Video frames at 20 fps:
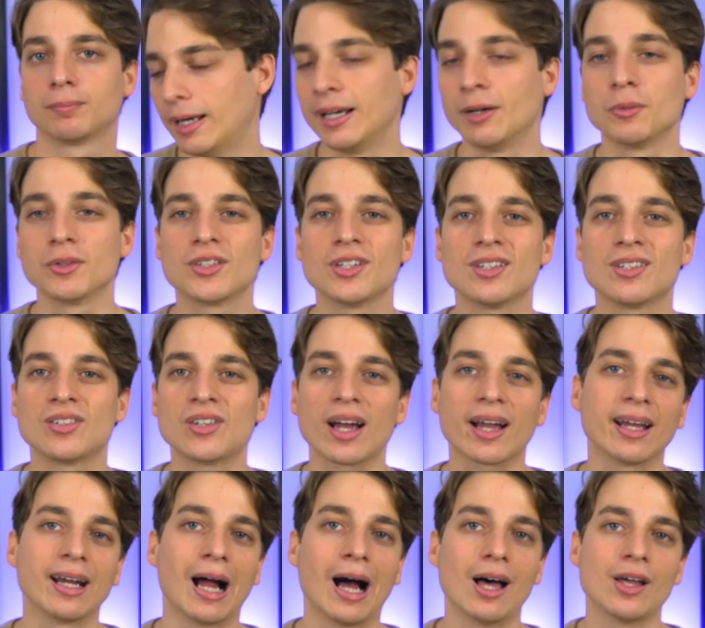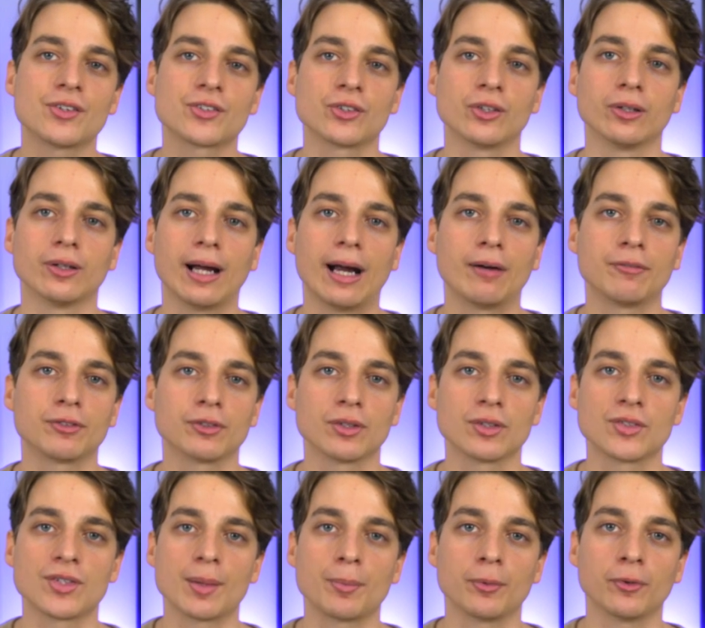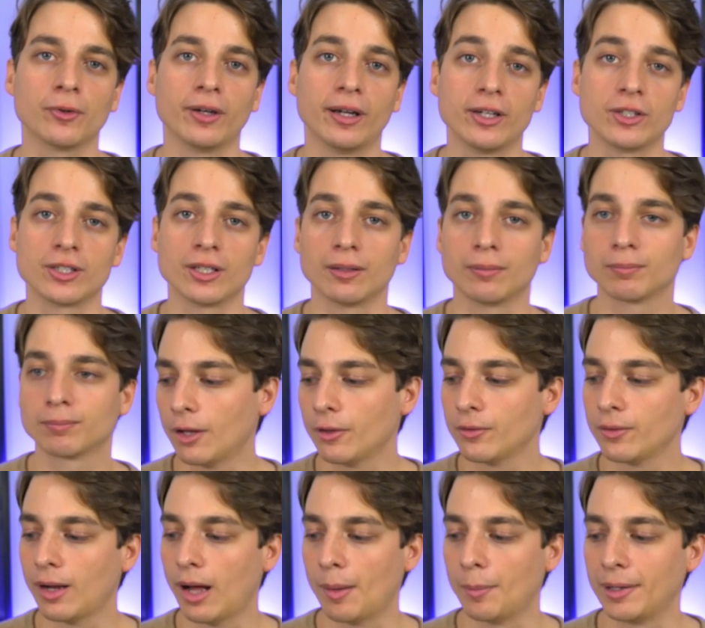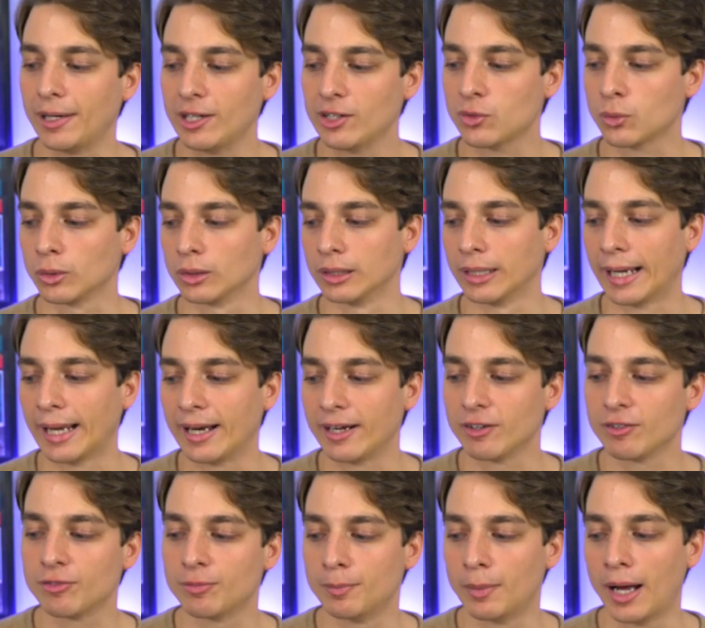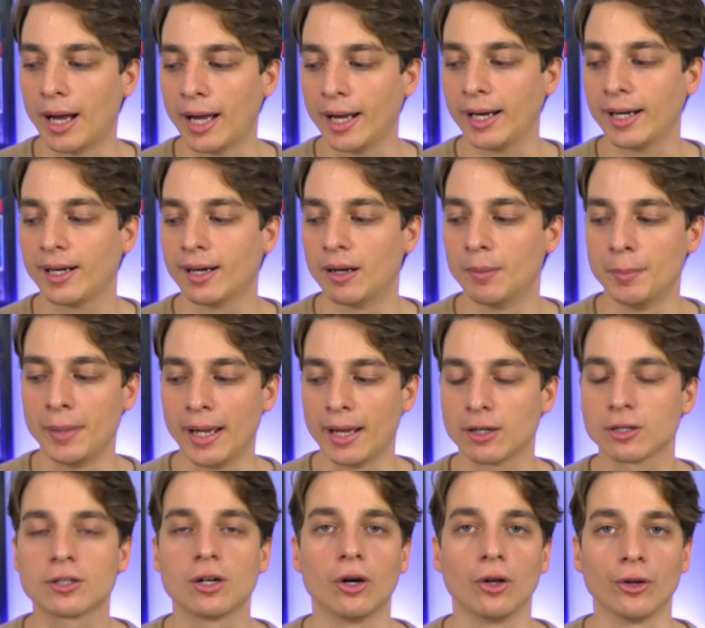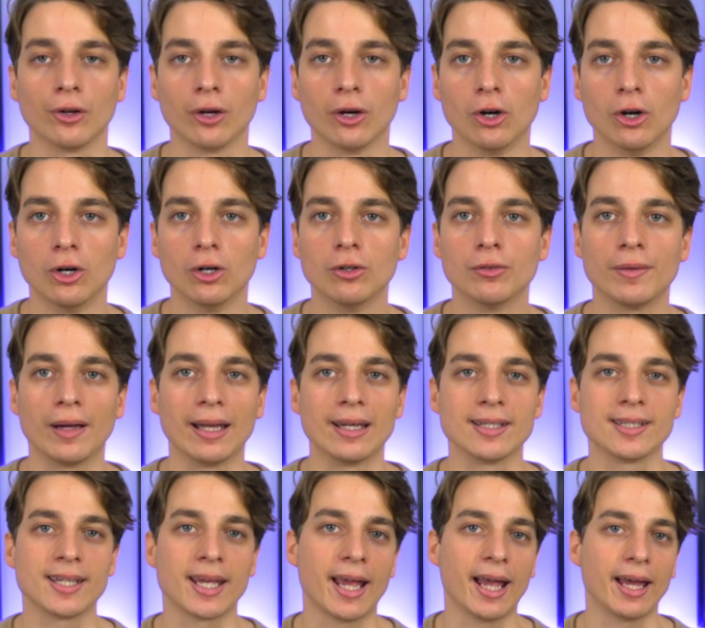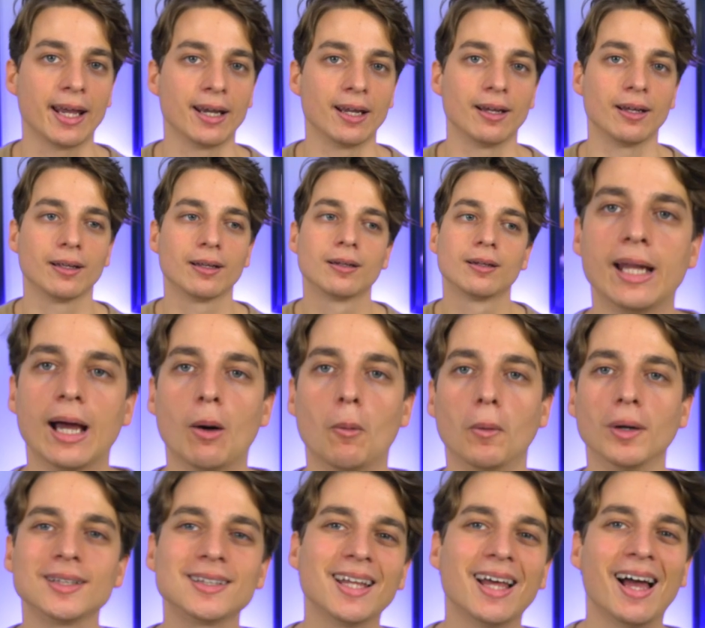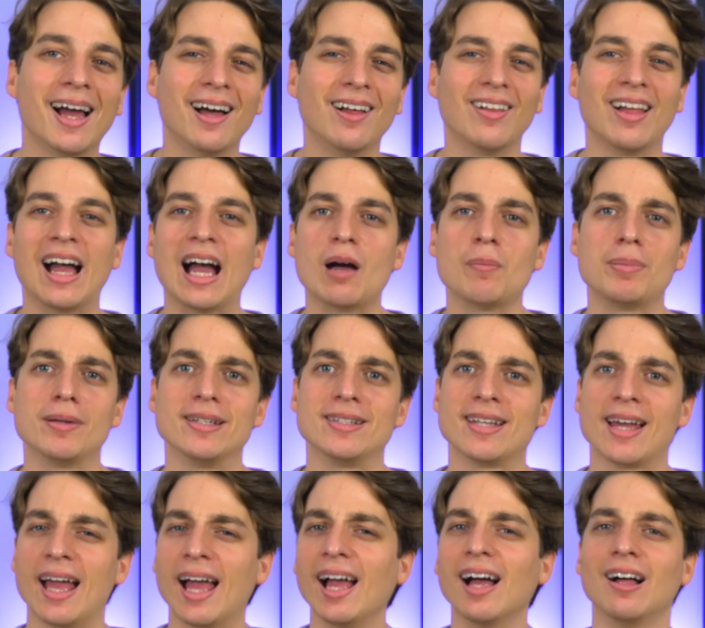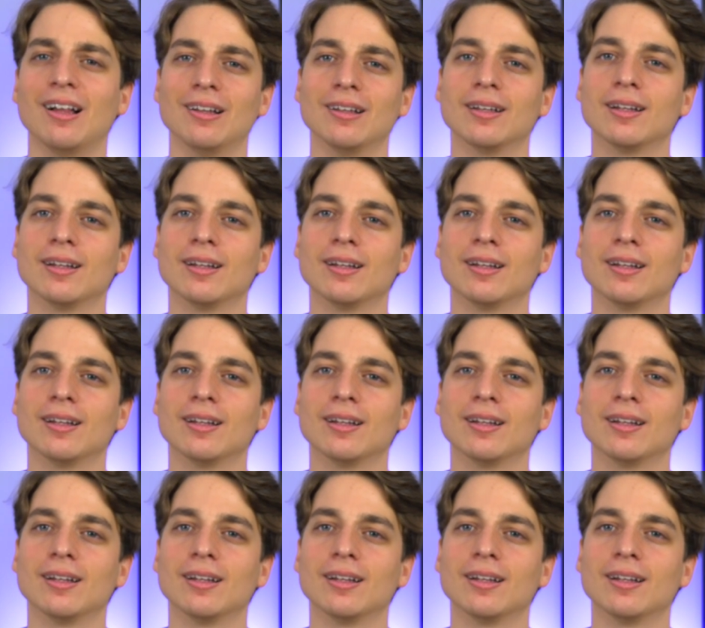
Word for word: And it was his second Oscar after a separation. Other nominees were Land of Mine, A Man Called Ove, and Tana. Now, what the hell happened to Elle?